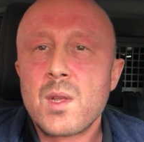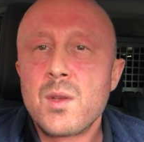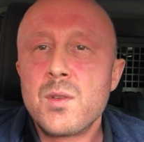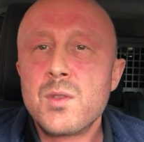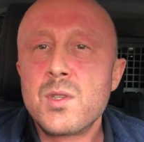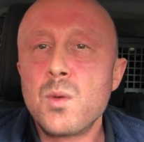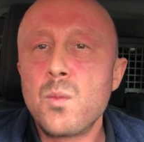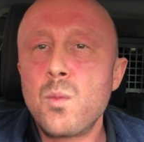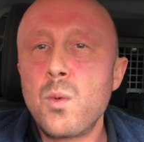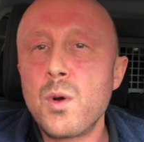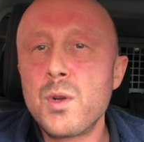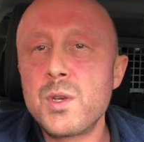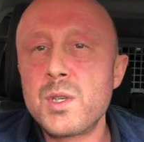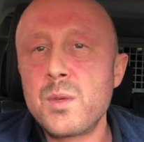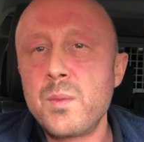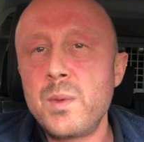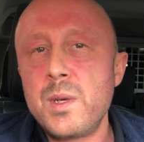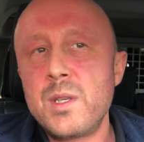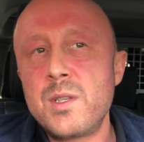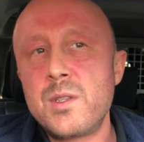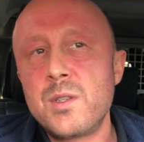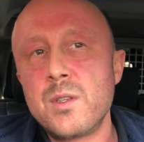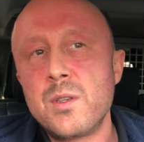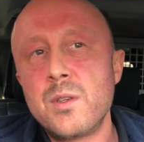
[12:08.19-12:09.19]
So what do
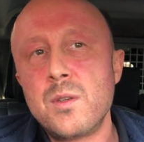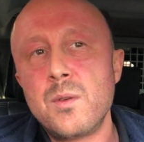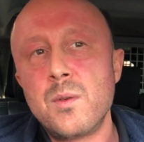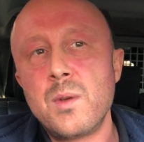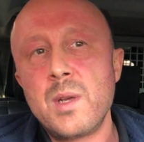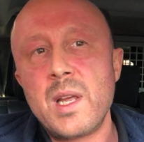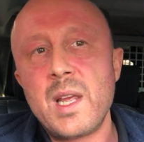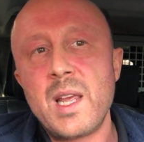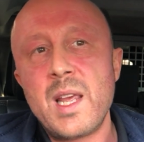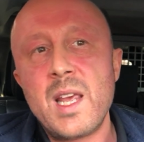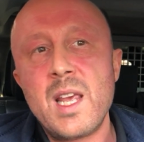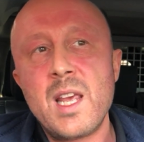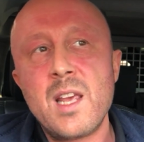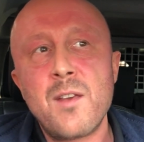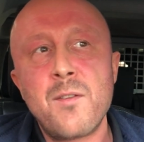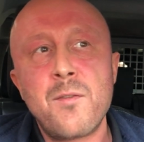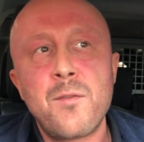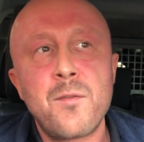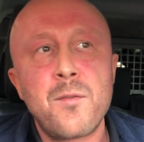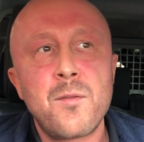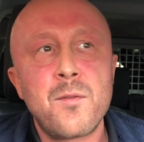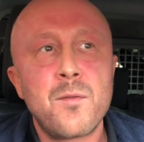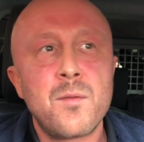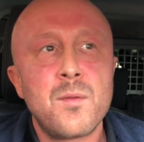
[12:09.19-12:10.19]
we do
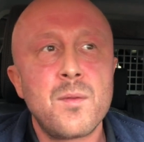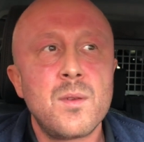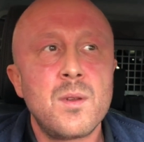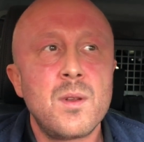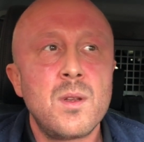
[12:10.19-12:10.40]
if